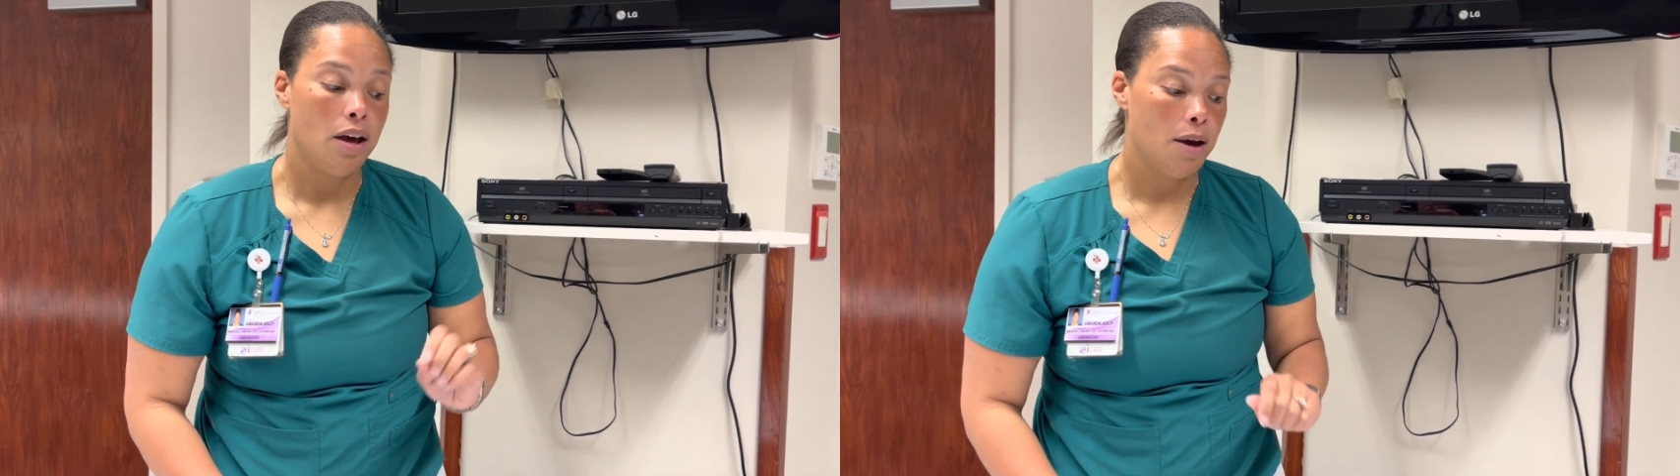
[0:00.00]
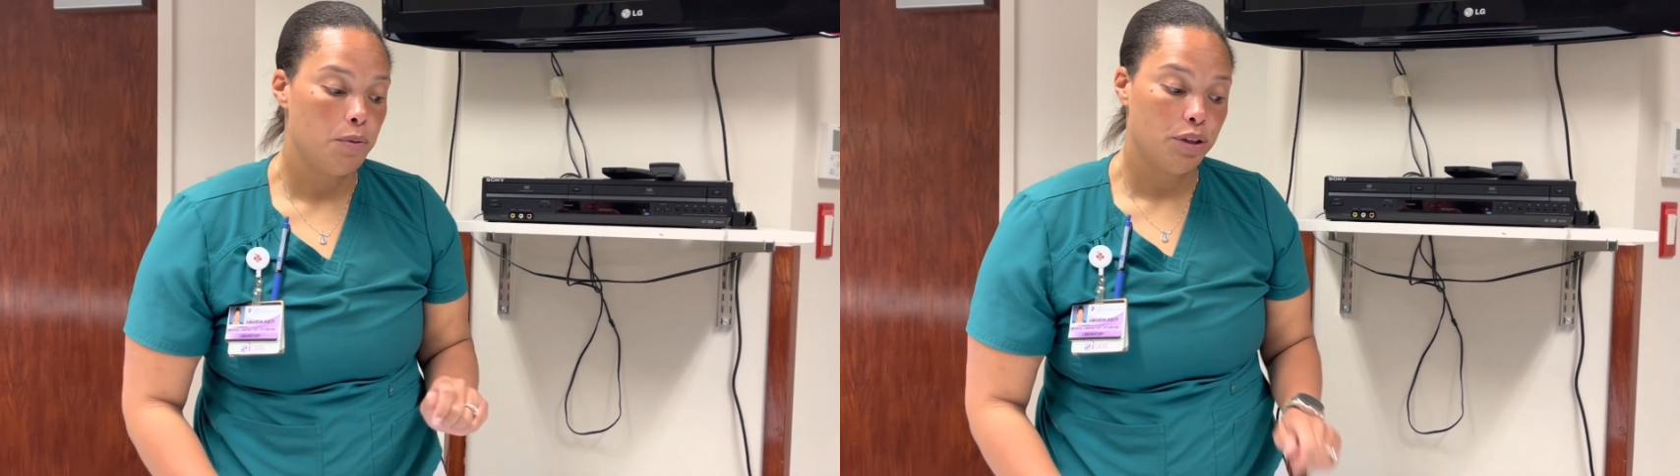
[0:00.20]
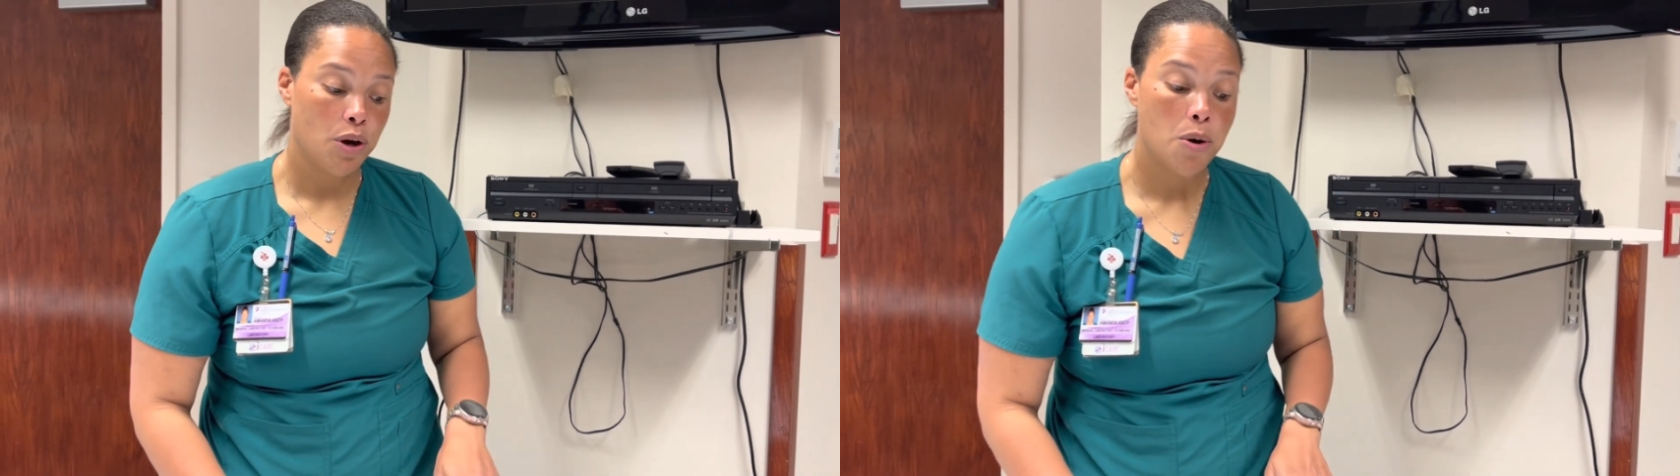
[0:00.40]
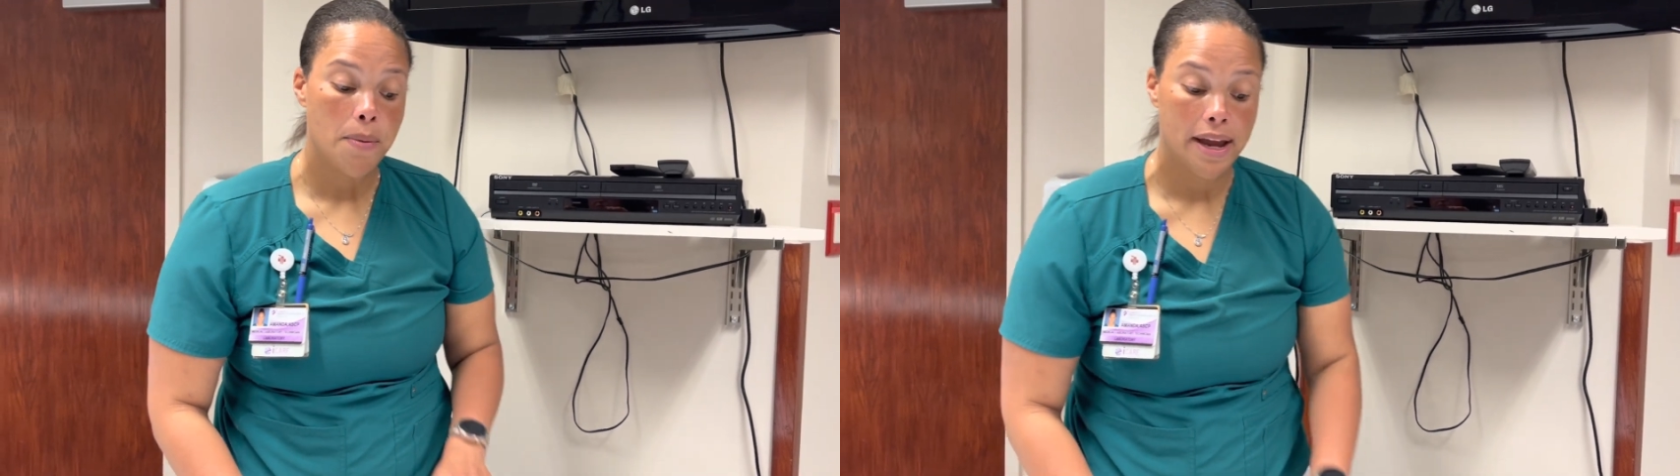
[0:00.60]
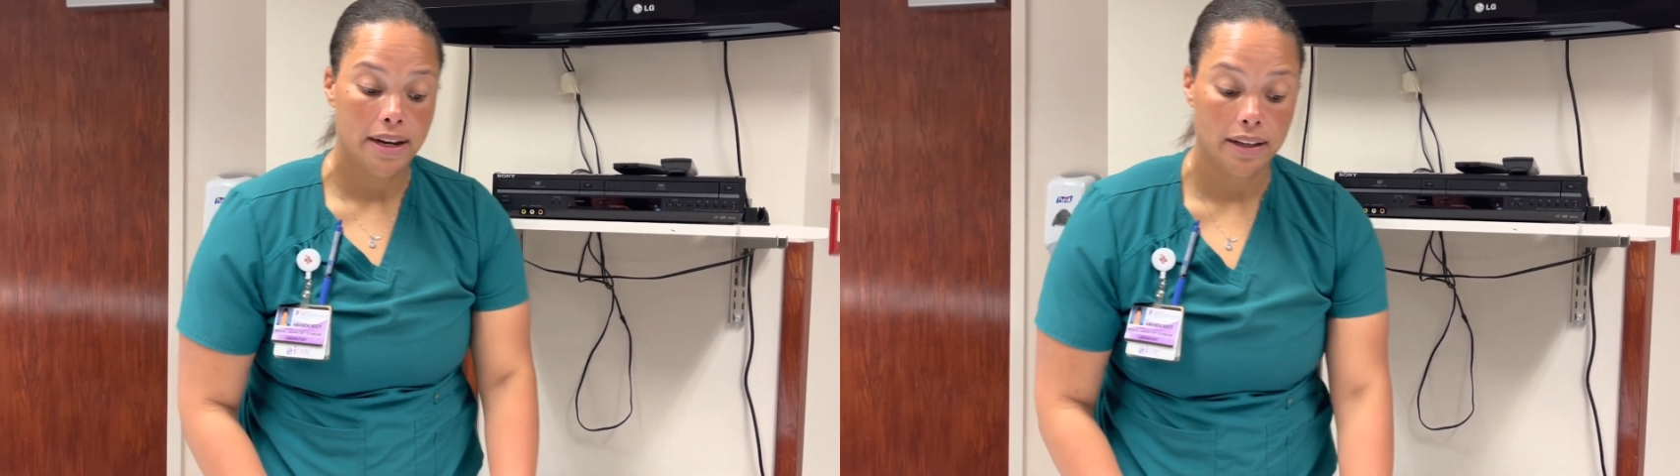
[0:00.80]
with
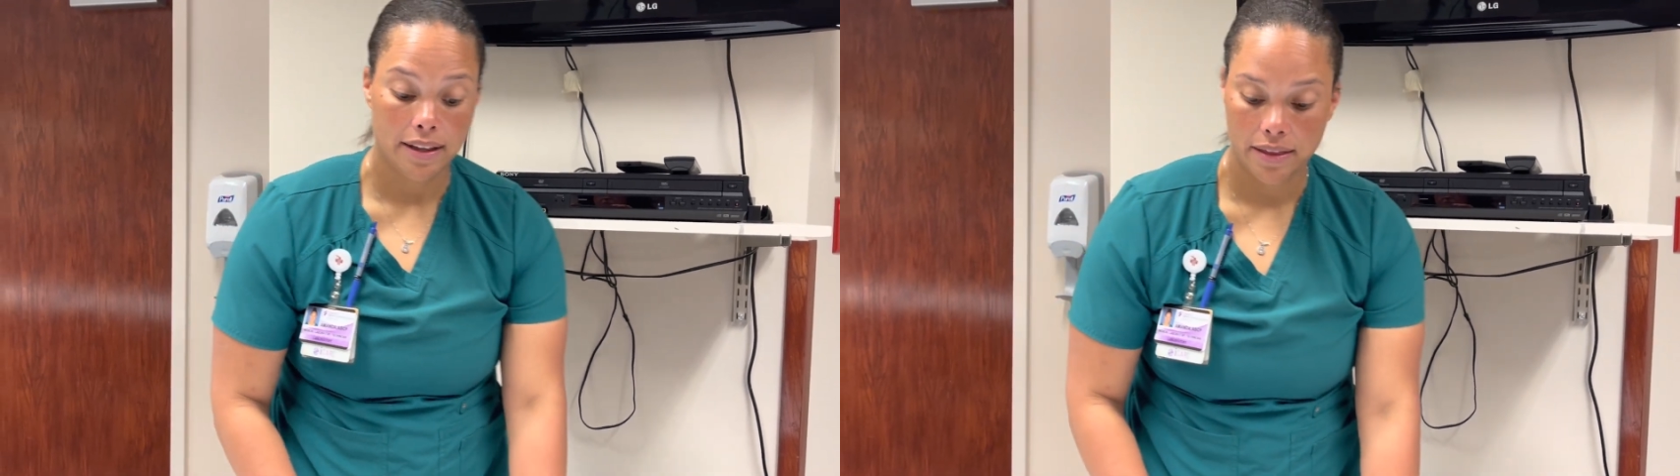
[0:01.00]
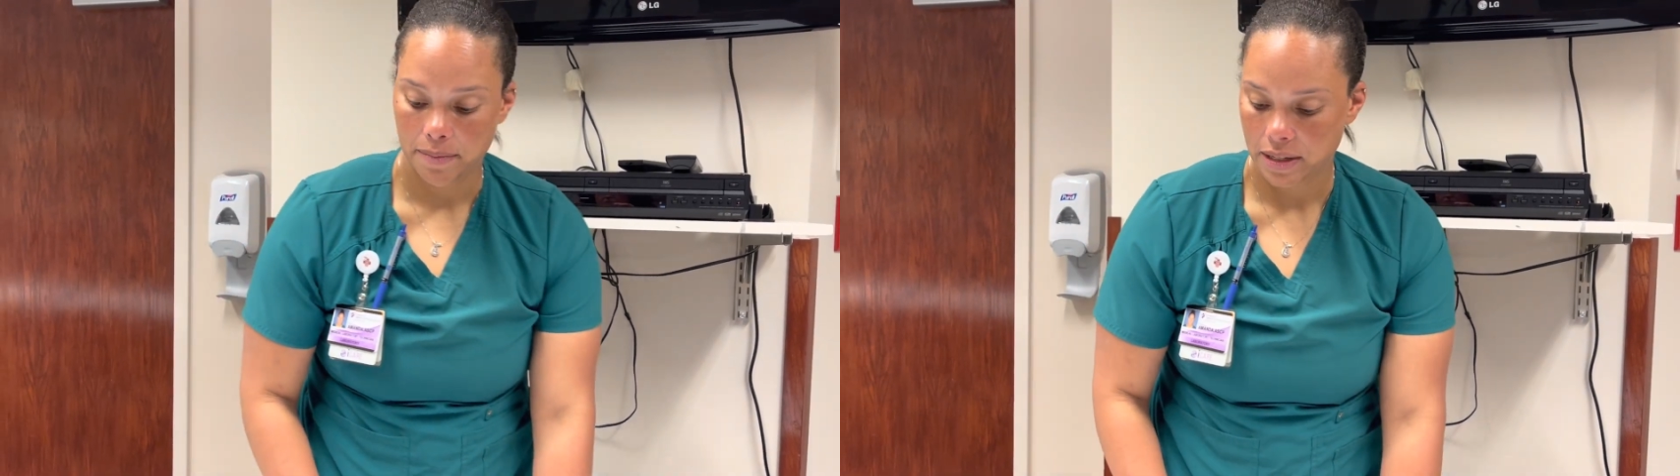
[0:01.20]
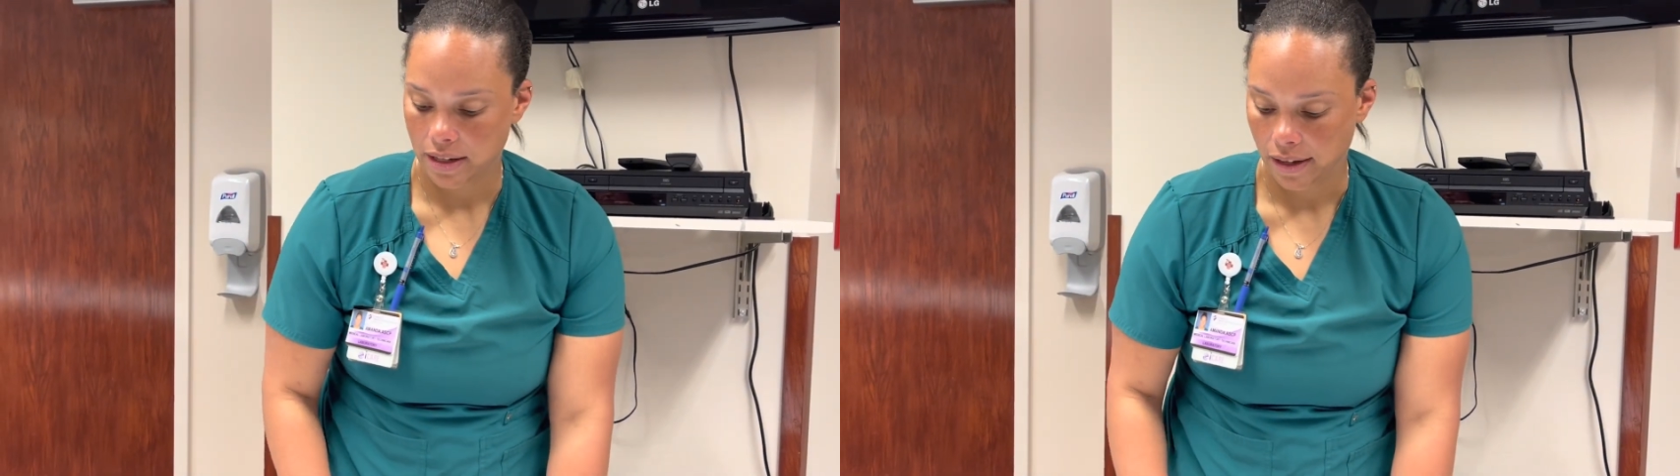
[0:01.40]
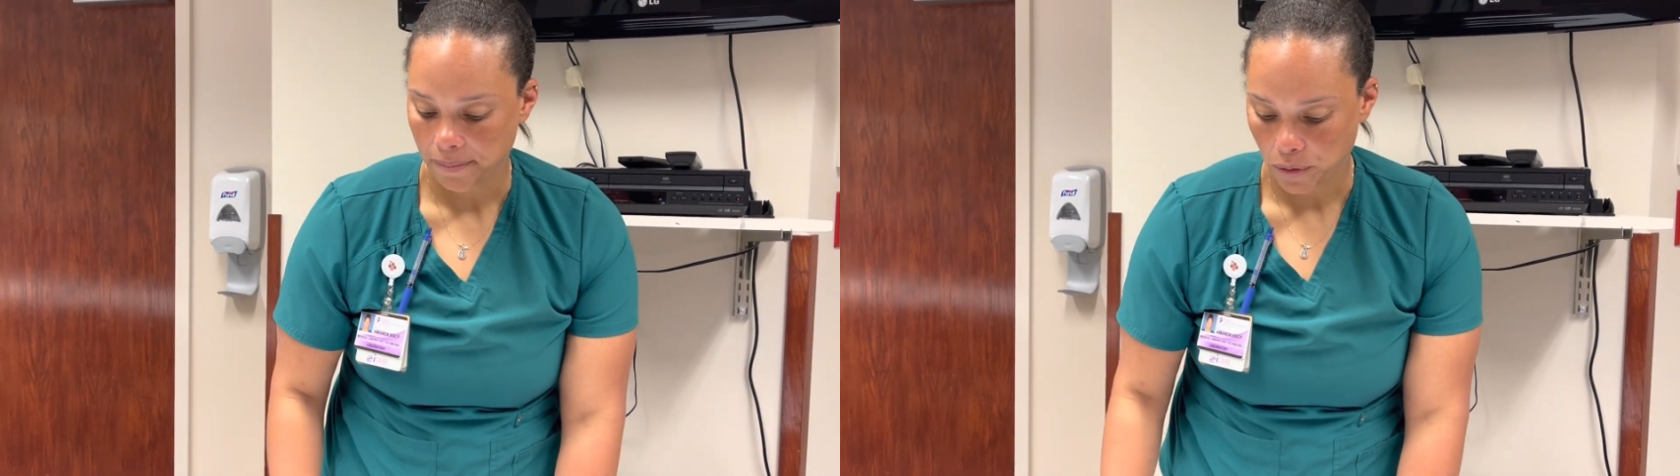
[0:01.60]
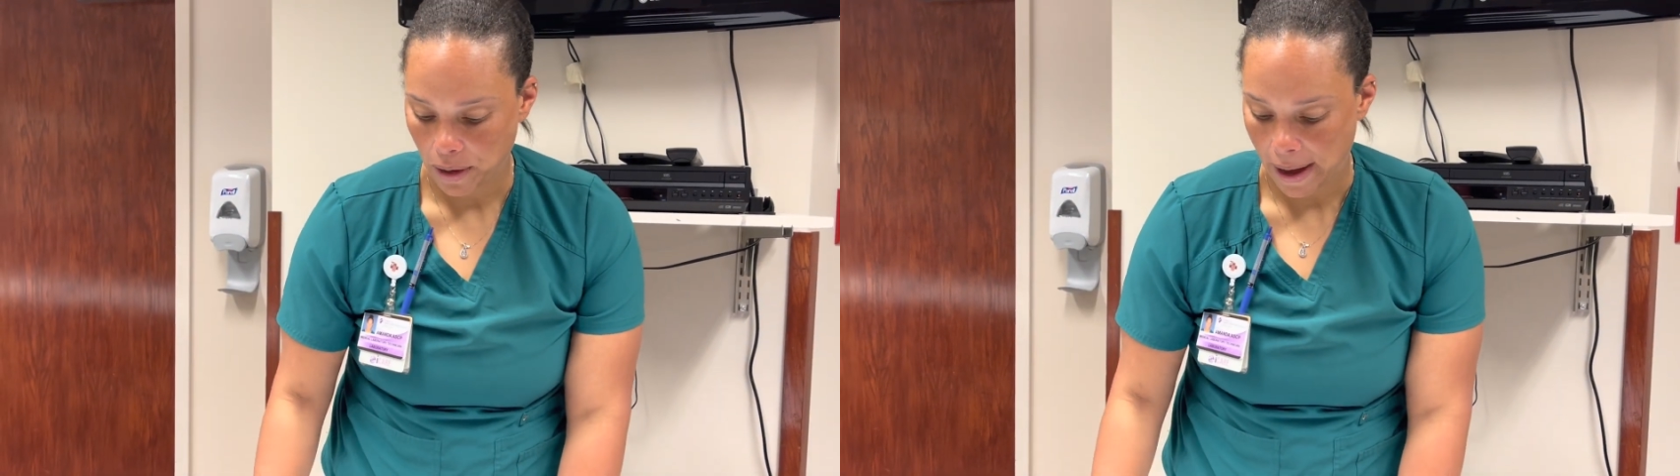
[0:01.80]
Coban and let them sit,
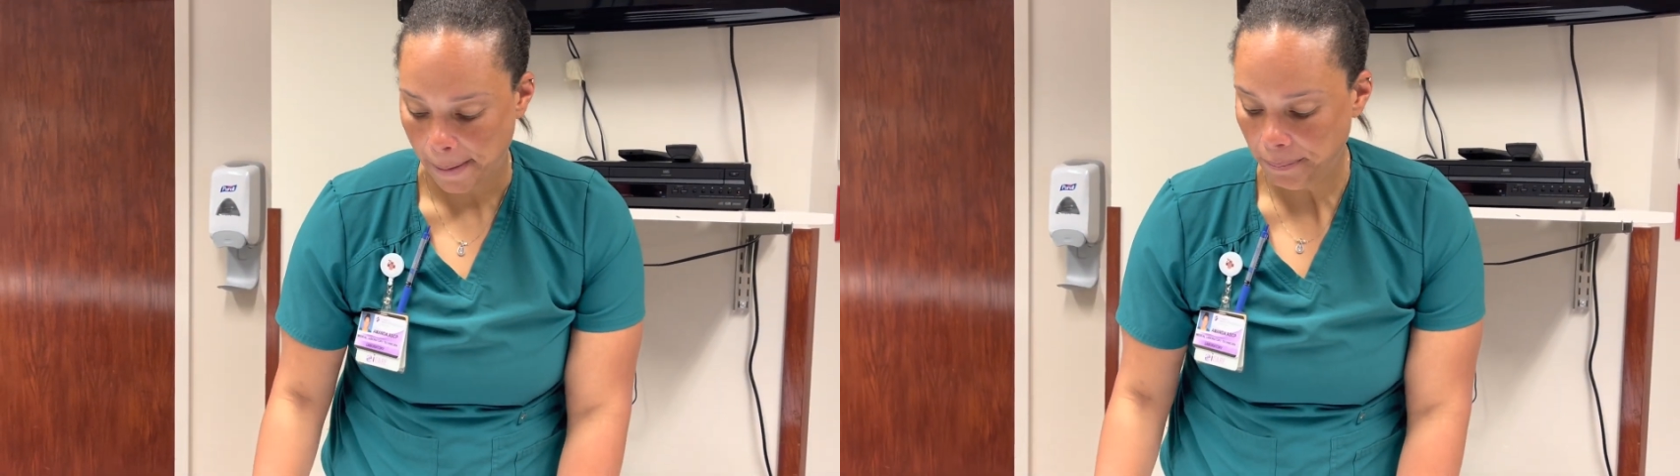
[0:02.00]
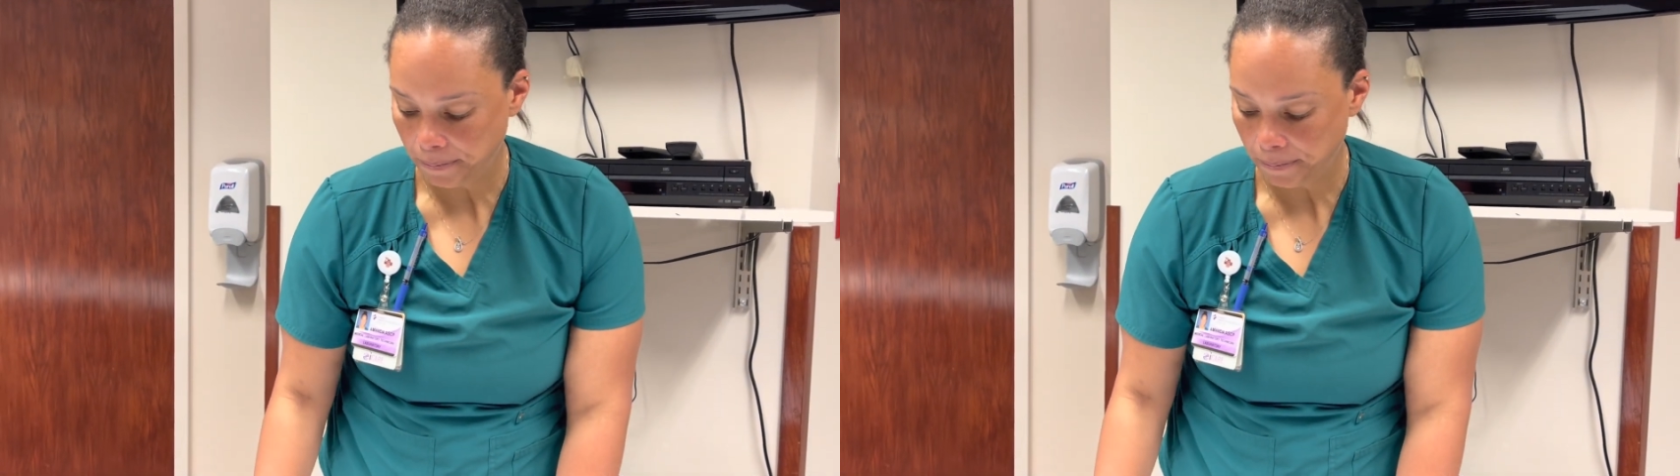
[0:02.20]
okay?